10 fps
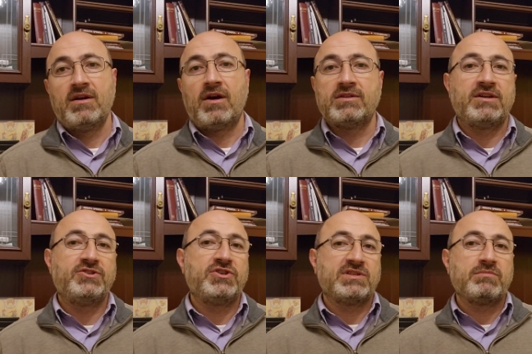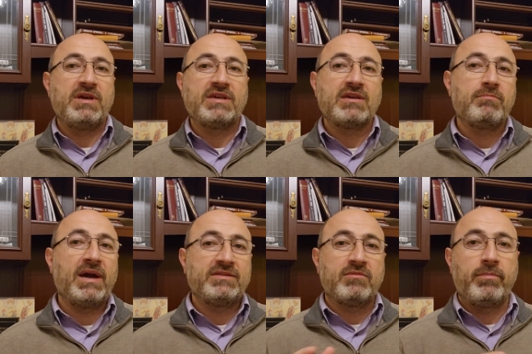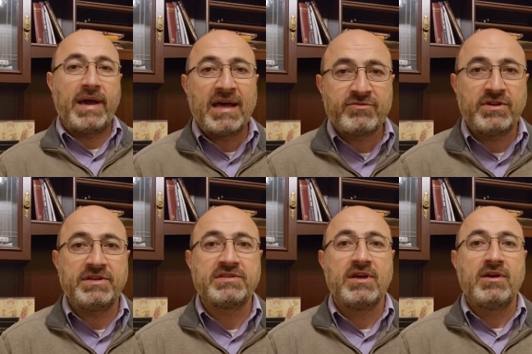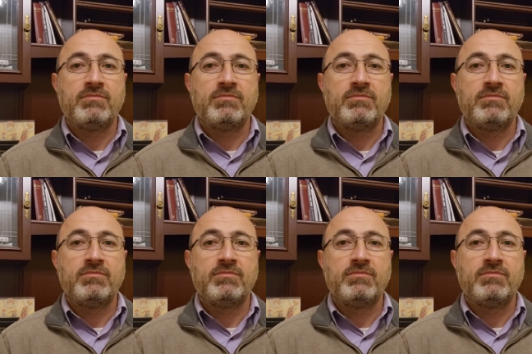are not just making better batteries,